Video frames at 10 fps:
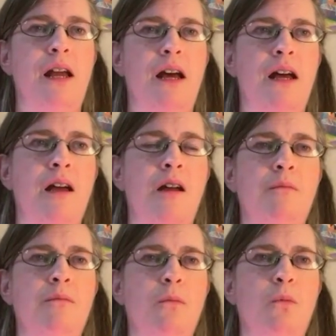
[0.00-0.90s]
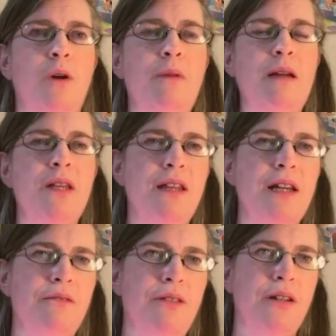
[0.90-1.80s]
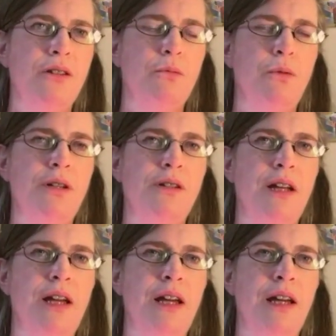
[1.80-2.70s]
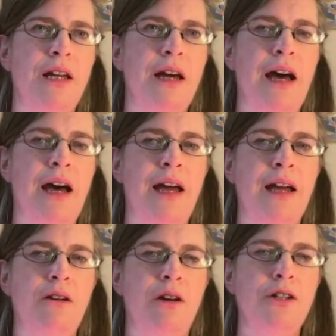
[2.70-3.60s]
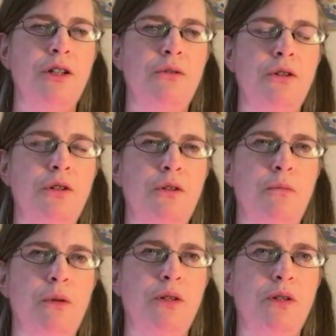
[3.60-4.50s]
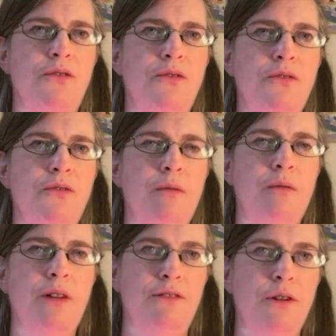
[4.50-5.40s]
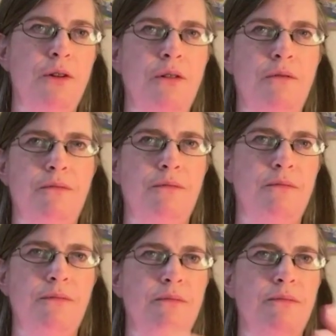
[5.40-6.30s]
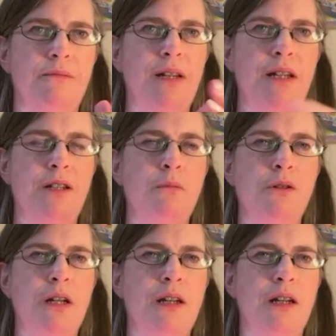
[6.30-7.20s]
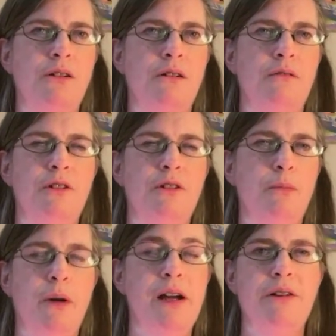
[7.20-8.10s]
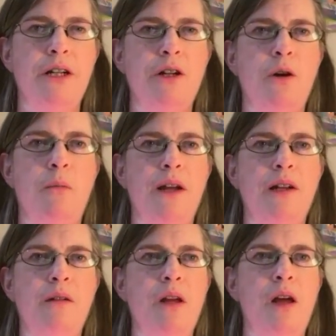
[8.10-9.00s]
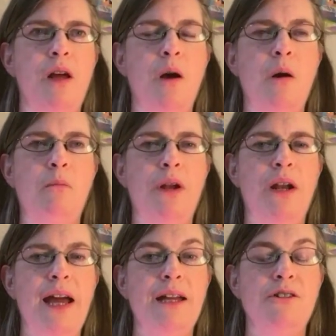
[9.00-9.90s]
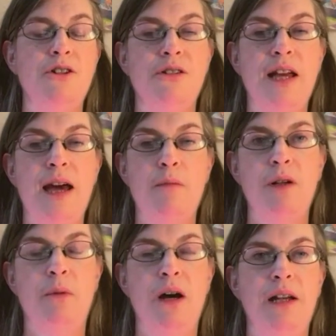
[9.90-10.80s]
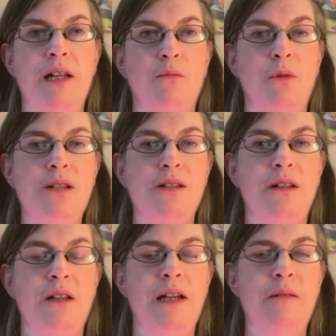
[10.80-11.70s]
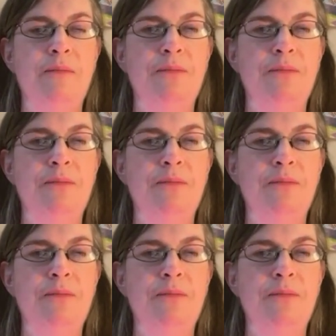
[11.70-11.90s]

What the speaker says: What made me think of this was a guy on YouTube who was, if you're into music, and you probably already know about him, but I had just happened upon him recently,